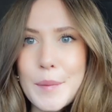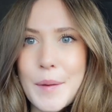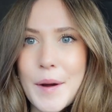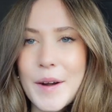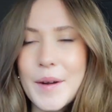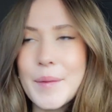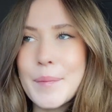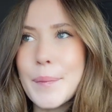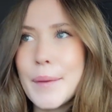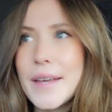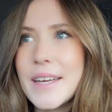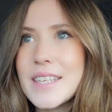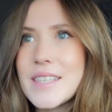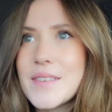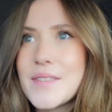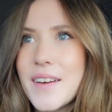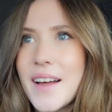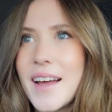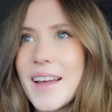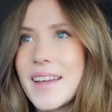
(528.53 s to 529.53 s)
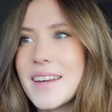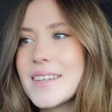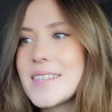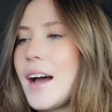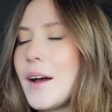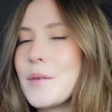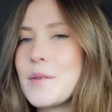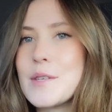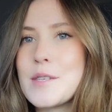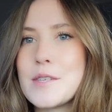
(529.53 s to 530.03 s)
Marketplace find.
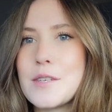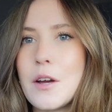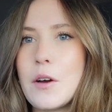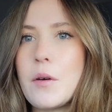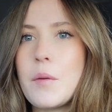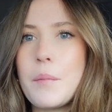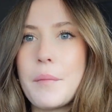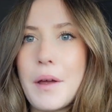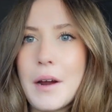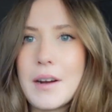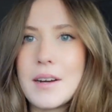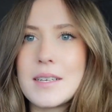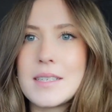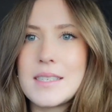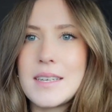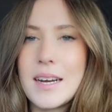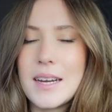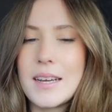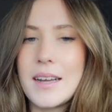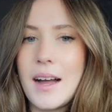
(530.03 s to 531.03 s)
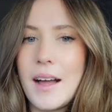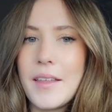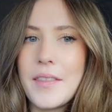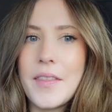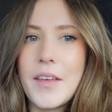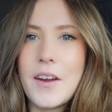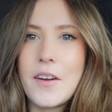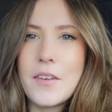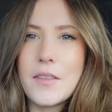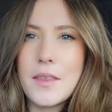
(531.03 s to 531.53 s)
I was so embarrassed. I
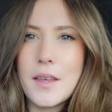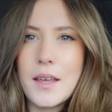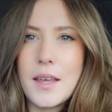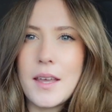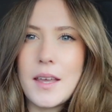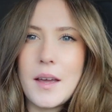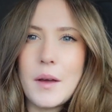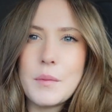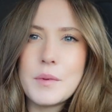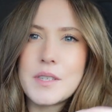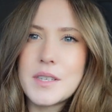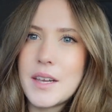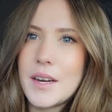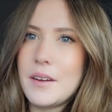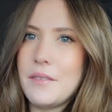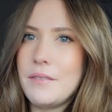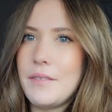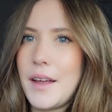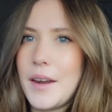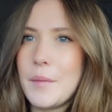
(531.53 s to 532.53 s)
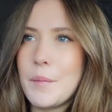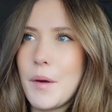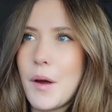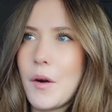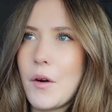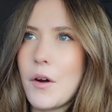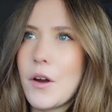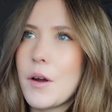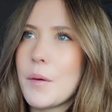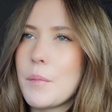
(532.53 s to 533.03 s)
got there thinking I was gonna
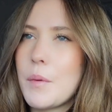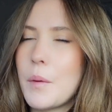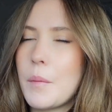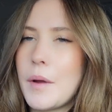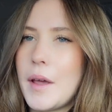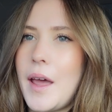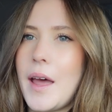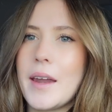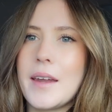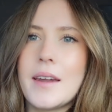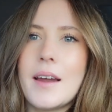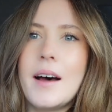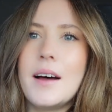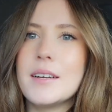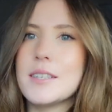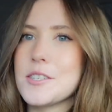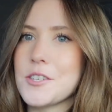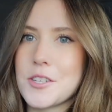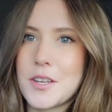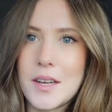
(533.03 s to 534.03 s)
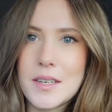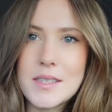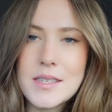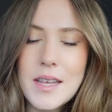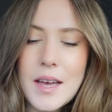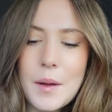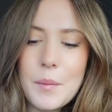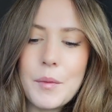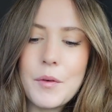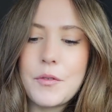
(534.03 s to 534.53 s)
Venmo her, but we had not discussed
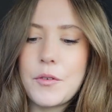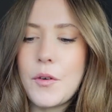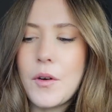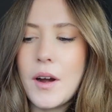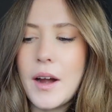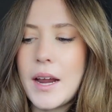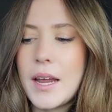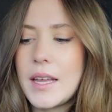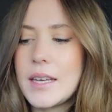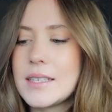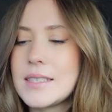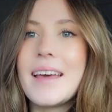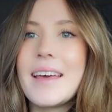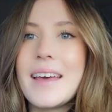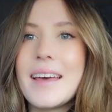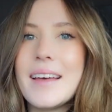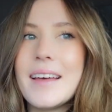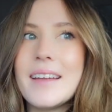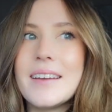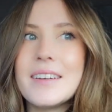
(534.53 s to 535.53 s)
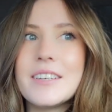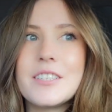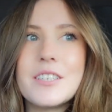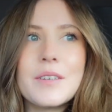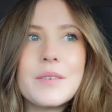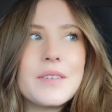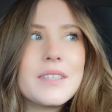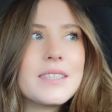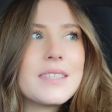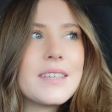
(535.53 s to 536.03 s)
that beforehand. And
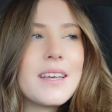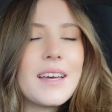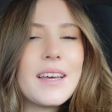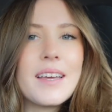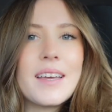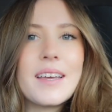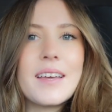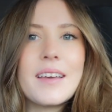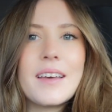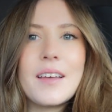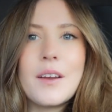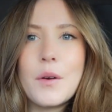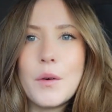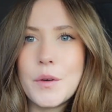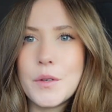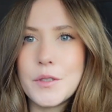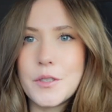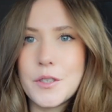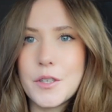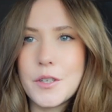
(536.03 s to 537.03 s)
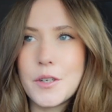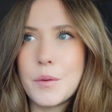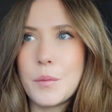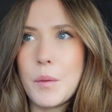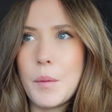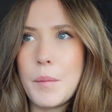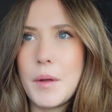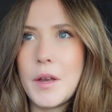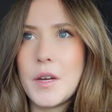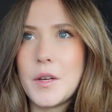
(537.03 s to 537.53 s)
she was like an older
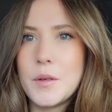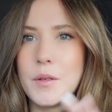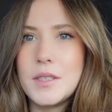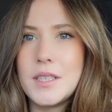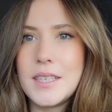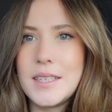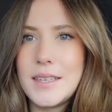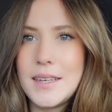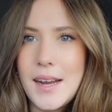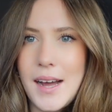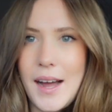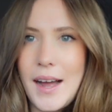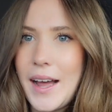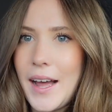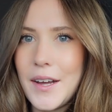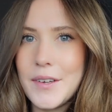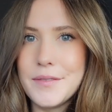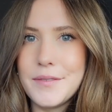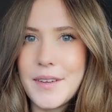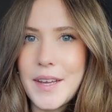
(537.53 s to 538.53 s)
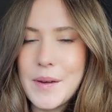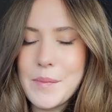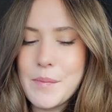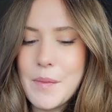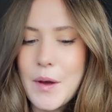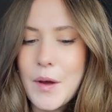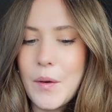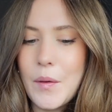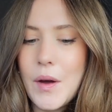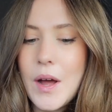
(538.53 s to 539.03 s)
woman who did not have
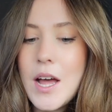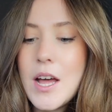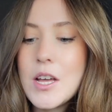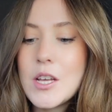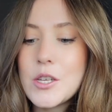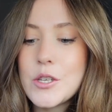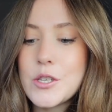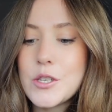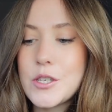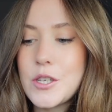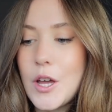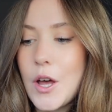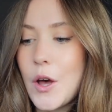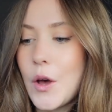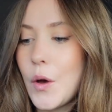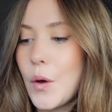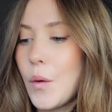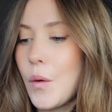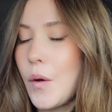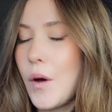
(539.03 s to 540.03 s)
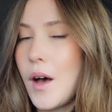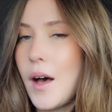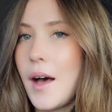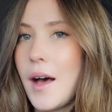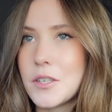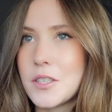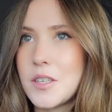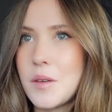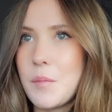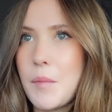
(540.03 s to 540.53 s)
Venmo. So
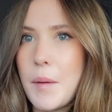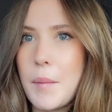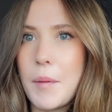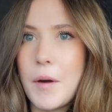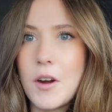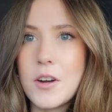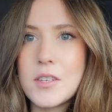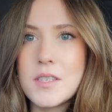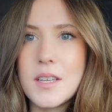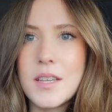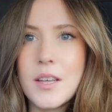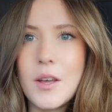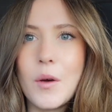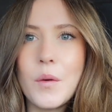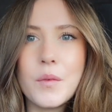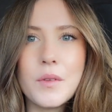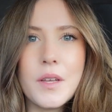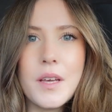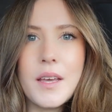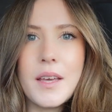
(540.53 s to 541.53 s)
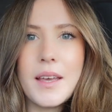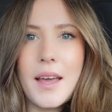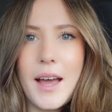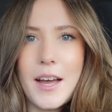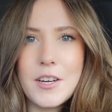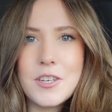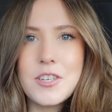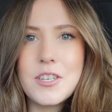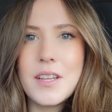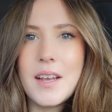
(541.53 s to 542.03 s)
looked in my purse and the only
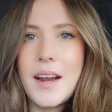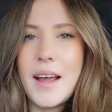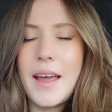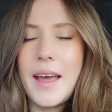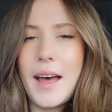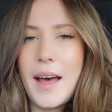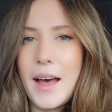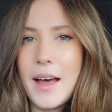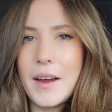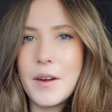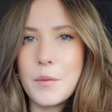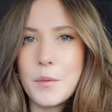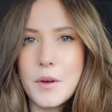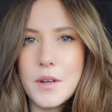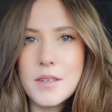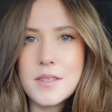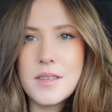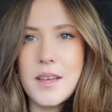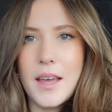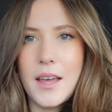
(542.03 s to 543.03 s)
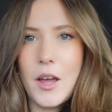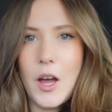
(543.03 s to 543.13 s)
cash that I had was a